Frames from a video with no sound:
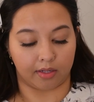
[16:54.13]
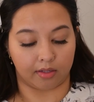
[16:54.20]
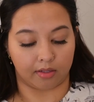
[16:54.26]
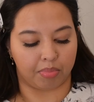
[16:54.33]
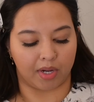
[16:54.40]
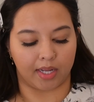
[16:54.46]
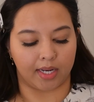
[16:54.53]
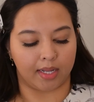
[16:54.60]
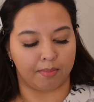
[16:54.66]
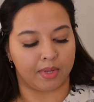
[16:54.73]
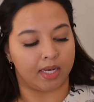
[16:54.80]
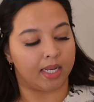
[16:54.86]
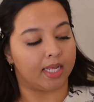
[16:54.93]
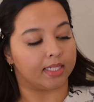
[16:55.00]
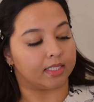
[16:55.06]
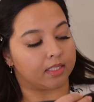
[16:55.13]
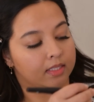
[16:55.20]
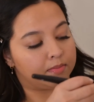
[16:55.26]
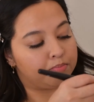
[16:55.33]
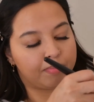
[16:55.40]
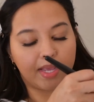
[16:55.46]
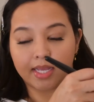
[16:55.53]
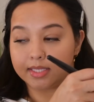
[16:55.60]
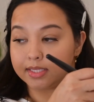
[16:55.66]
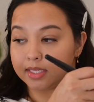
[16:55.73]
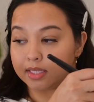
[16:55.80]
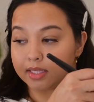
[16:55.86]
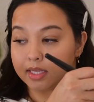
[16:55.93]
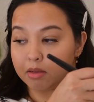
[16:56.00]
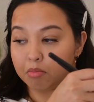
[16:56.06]
But I mean, it's
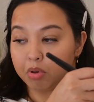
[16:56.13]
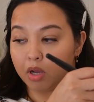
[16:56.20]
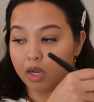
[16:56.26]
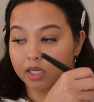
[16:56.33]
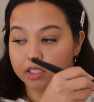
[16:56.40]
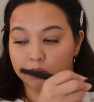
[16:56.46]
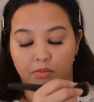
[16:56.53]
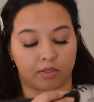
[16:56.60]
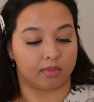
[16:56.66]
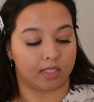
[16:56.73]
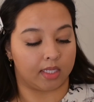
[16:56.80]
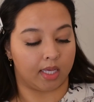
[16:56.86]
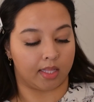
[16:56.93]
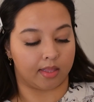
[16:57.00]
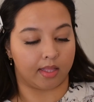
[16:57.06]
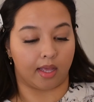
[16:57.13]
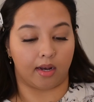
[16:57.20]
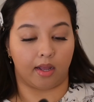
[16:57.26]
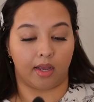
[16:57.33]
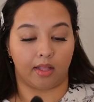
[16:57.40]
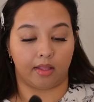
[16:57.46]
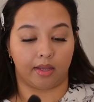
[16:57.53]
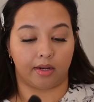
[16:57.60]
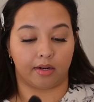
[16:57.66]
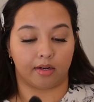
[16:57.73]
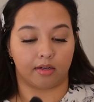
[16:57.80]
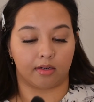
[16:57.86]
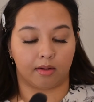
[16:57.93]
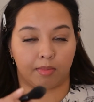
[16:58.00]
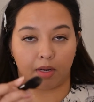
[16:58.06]
basically impossible to get that highlighter.
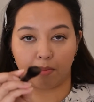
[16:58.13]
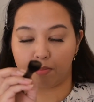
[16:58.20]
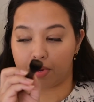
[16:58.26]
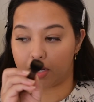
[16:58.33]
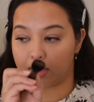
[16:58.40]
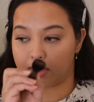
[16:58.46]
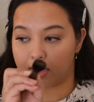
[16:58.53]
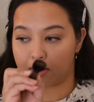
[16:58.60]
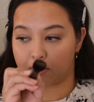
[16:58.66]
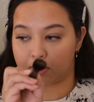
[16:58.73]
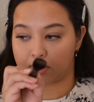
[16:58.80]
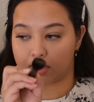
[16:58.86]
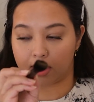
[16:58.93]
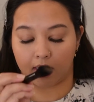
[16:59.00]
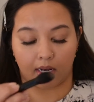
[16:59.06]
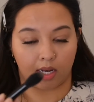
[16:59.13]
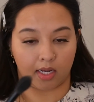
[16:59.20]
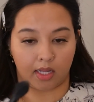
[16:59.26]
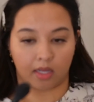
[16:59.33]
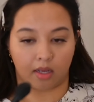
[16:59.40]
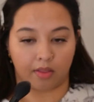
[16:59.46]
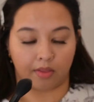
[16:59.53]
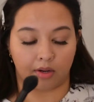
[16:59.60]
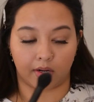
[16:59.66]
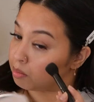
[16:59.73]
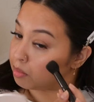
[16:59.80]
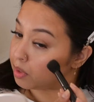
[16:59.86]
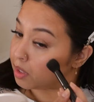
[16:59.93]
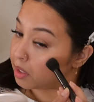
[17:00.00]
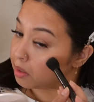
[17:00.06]
I mean, I'm barely able to get any on there.
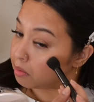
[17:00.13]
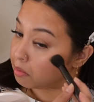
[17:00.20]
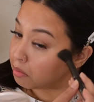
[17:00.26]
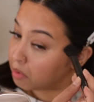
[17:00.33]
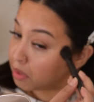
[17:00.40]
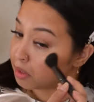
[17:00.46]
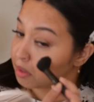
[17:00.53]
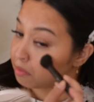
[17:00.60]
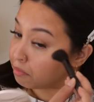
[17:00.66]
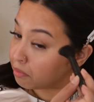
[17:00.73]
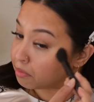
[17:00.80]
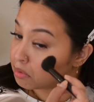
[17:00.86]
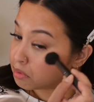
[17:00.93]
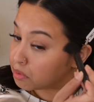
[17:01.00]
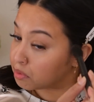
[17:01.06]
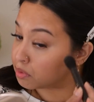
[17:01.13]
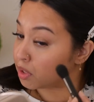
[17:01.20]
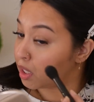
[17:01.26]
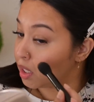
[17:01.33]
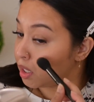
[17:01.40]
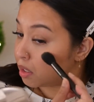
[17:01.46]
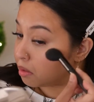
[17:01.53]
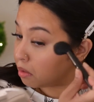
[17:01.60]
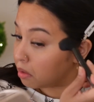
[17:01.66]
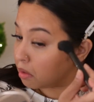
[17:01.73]
But whatever, let's try it.